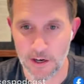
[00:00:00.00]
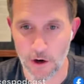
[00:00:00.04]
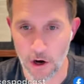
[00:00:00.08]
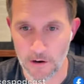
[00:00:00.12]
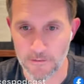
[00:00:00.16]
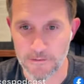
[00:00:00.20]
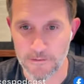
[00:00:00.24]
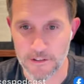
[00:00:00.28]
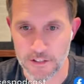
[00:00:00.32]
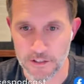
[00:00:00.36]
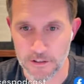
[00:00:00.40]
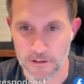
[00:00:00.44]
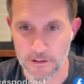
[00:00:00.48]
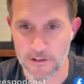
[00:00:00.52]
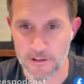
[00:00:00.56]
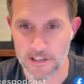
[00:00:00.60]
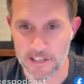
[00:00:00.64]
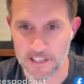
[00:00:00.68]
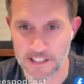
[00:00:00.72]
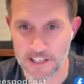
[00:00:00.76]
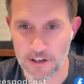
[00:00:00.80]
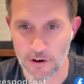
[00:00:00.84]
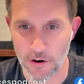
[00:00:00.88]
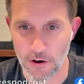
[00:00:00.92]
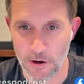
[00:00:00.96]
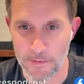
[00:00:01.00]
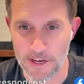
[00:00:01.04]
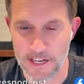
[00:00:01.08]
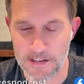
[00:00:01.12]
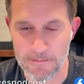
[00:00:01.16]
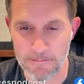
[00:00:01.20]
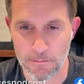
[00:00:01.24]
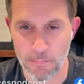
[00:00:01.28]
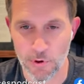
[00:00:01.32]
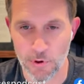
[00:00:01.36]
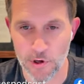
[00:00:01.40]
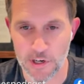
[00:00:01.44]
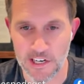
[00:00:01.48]
officer in the
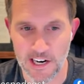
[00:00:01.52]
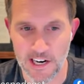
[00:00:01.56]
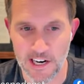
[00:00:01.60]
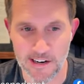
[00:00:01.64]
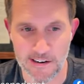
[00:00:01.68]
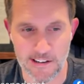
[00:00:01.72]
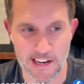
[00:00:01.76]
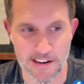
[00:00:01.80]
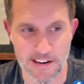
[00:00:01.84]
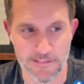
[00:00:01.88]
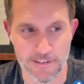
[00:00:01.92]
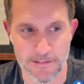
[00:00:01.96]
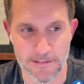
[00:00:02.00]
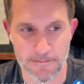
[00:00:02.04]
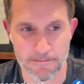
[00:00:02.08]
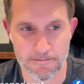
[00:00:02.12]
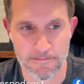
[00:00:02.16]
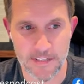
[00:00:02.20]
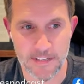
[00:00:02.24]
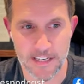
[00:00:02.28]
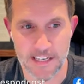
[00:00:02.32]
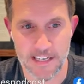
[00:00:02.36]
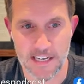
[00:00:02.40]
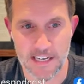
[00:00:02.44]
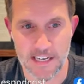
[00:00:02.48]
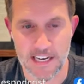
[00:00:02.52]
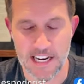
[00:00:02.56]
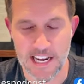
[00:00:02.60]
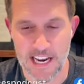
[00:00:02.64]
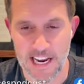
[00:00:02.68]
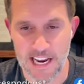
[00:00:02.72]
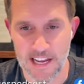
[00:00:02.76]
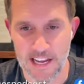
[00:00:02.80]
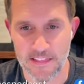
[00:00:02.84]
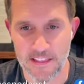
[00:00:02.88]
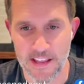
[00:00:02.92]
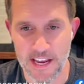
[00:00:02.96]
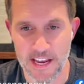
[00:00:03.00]
army pre 9/11,
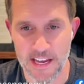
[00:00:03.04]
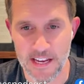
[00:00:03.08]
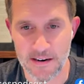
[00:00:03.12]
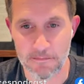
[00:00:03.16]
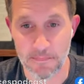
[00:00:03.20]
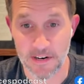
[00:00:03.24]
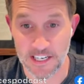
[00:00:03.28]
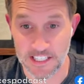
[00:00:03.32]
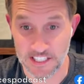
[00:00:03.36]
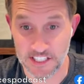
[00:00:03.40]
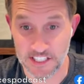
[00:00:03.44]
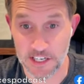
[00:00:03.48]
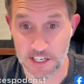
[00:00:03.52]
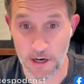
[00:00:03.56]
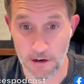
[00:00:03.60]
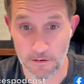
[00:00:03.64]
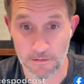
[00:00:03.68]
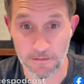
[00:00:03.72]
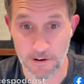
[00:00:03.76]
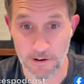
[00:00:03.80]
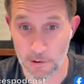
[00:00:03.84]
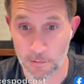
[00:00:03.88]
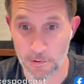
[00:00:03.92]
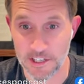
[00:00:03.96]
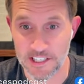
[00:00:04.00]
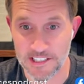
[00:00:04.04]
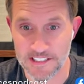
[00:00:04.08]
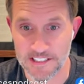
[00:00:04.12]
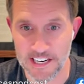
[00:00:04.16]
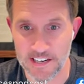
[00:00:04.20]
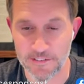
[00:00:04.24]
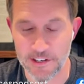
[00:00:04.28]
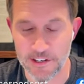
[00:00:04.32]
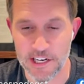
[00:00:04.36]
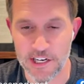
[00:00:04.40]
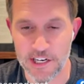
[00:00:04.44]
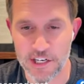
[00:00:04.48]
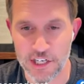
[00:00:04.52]
and then myself. I went into
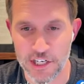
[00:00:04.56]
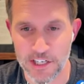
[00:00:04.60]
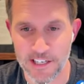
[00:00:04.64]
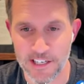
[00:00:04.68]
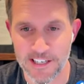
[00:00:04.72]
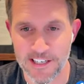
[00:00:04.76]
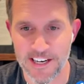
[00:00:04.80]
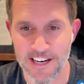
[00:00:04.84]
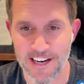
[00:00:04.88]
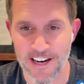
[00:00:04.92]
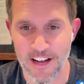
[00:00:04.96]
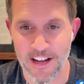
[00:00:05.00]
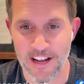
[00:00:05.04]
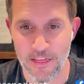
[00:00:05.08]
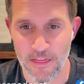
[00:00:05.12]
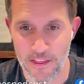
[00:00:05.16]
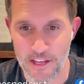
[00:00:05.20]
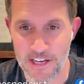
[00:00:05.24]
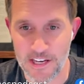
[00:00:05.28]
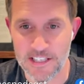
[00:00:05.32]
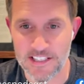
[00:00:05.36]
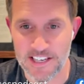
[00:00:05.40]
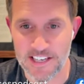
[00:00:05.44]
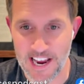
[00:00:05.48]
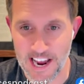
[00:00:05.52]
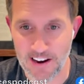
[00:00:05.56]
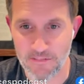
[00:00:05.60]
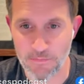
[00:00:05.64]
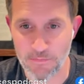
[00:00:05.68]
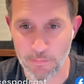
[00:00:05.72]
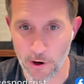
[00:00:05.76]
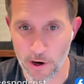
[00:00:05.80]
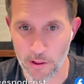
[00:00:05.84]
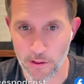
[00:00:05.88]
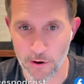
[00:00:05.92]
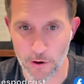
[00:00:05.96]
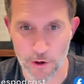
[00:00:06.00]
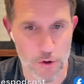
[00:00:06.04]
aviation. This
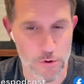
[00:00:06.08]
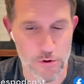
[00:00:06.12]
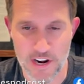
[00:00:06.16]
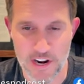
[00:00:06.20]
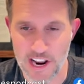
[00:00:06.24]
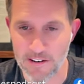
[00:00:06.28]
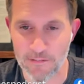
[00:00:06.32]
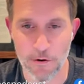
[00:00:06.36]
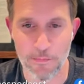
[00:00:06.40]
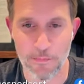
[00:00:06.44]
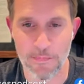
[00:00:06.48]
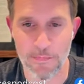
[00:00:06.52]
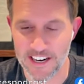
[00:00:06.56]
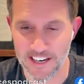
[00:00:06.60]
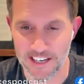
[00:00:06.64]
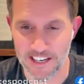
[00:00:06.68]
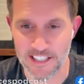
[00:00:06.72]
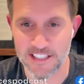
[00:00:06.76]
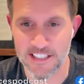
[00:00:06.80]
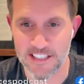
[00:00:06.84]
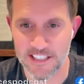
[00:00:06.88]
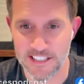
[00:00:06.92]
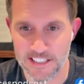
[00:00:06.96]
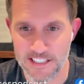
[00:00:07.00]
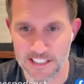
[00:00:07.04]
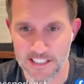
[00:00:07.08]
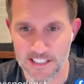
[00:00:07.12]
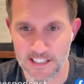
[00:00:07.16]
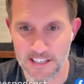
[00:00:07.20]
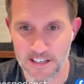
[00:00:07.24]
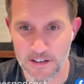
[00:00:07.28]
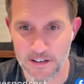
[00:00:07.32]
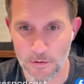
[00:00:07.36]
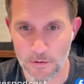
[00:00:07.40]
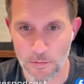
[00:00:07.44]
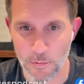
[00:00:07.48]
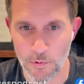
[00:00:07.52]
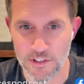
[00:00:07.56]
half brother, who never met us,
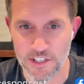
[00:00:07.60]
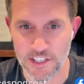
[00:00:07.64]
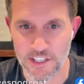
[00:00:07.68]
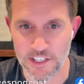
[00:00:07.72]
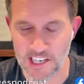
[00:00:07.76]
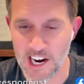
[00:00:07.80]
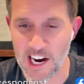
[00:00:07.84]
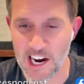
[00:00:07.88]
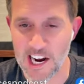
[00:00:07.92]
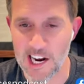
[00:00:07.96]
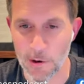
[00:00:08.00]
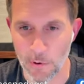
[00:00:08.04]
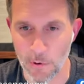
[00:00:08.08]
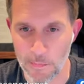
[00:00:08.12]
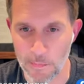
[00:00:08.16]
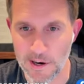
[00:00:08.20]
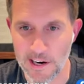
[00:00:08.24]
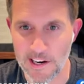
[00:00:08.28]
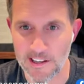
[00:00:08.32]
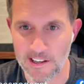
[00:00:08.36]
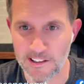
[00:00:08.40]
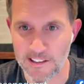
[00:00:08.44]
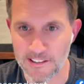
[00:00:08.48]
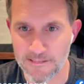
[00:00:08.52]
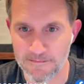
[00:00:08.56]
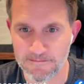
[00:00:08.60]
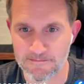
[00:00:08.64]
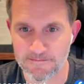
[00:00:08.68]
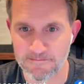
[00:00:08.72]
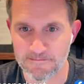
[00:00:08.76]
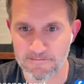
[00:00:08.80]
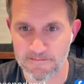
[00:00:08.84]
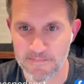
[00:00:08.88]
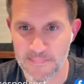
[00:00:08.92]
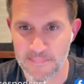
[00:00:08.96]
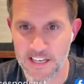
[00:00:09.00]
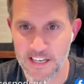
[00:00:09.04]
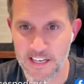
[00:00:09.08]
was a Kiowa pilot.
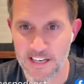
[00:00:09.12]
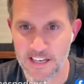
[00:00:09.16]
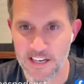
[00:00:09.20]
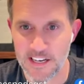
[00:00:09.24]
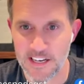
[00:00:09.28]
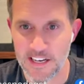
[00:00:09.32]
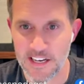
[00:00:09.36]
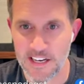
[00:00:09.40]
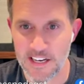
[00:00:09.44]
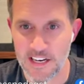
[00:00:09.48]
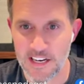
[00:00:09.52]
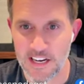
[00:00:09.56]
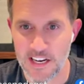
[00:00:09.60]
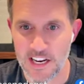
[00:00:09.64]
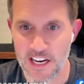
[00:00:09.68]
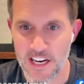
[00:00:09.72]
Kid